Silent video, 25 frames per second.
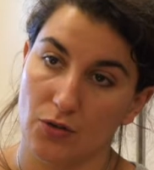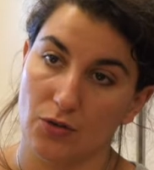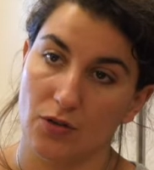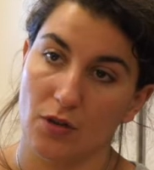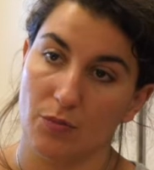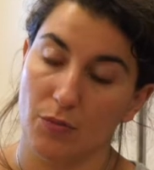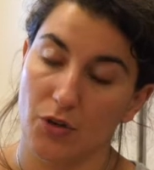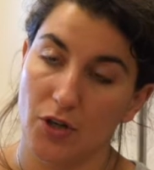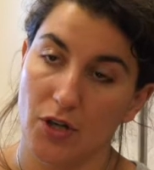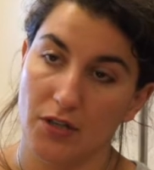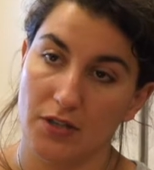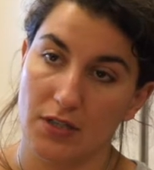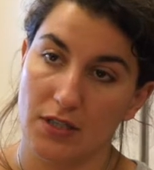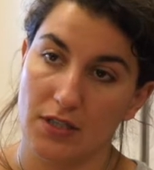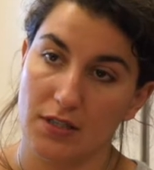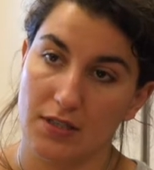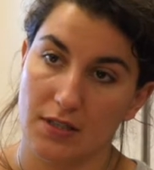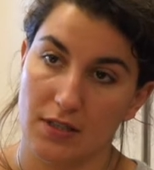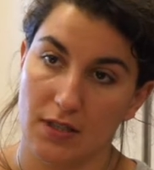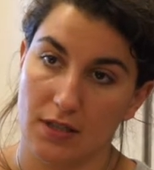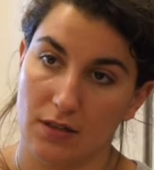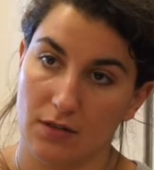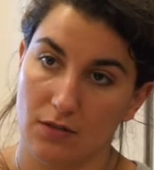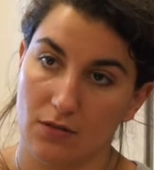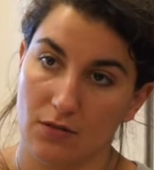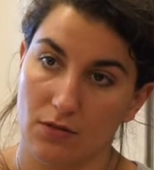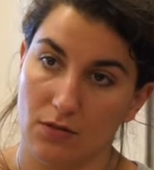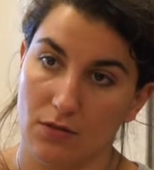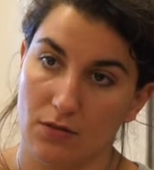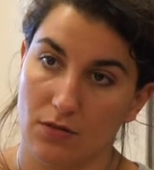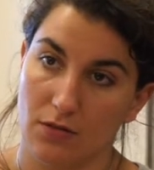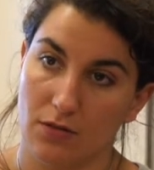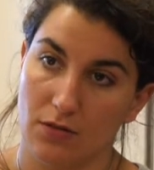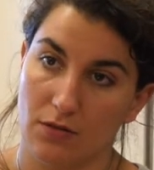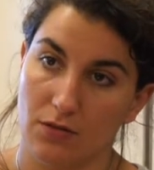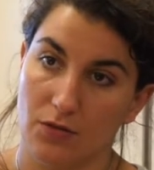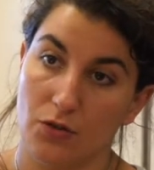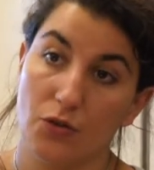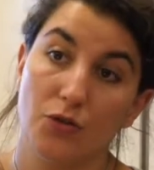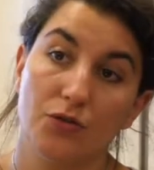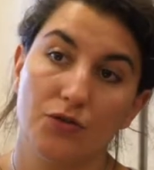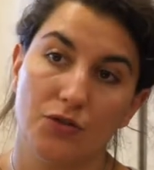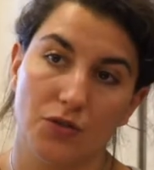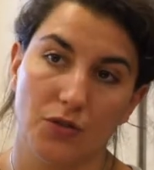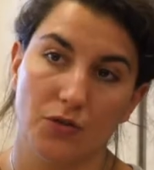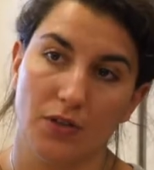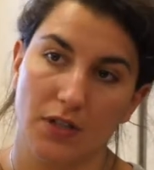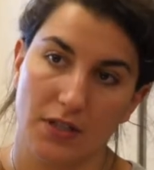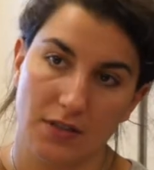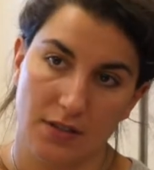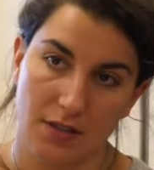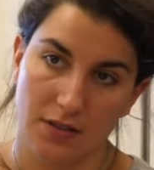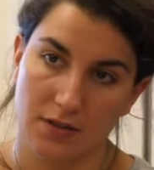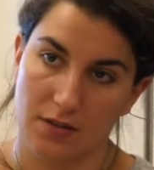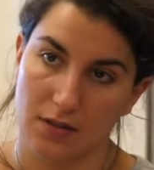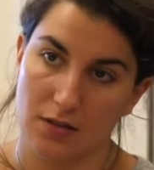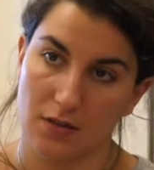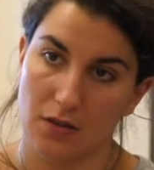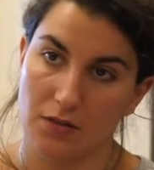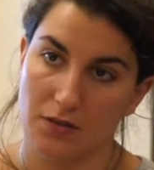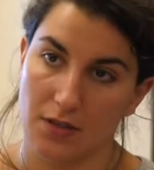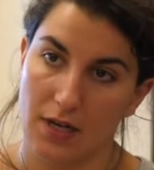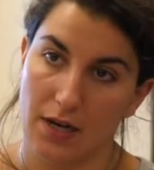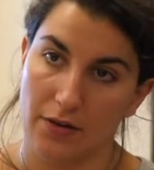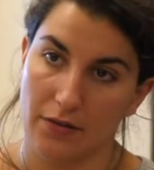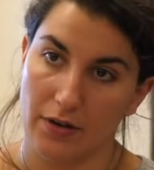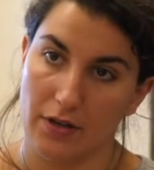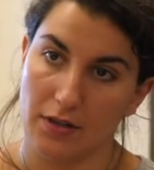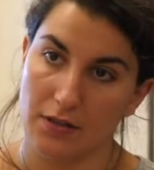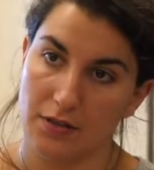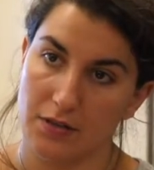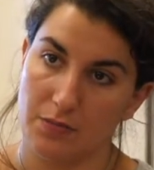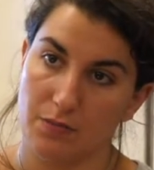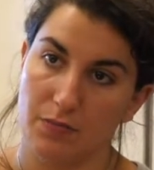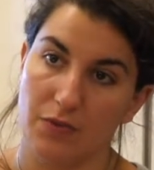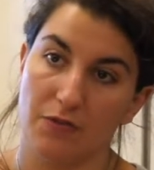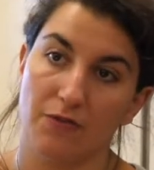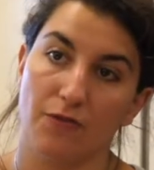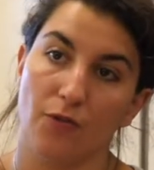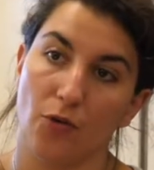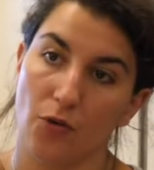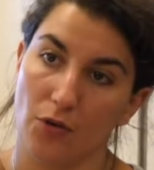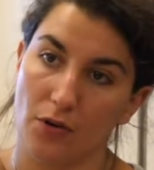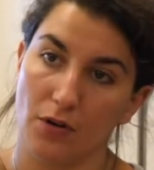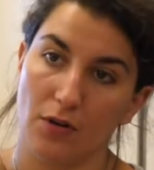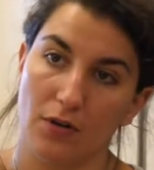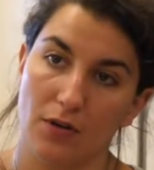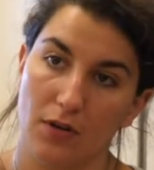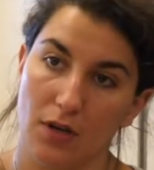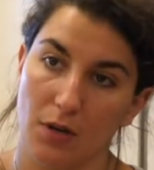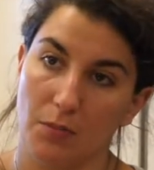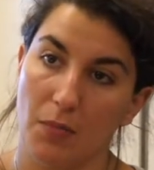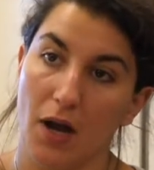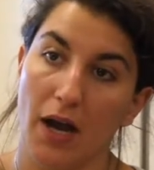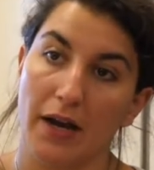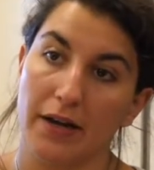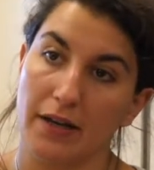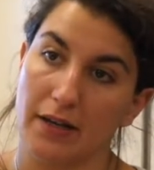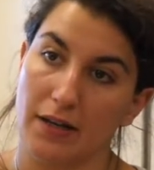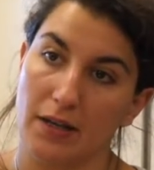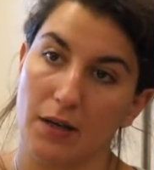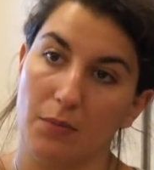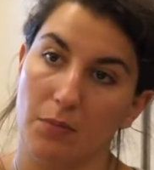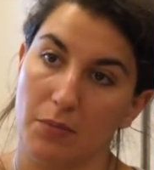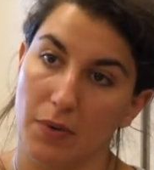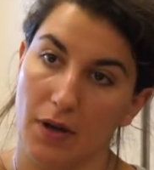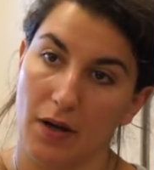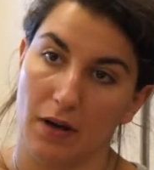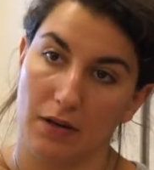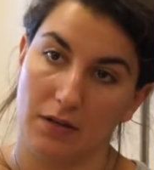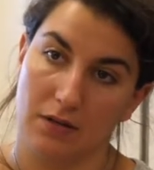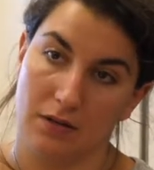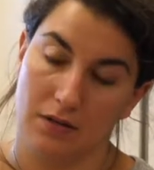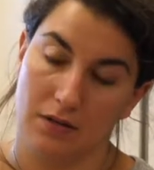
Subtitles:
communities that used to exist in those areas before a mining impact.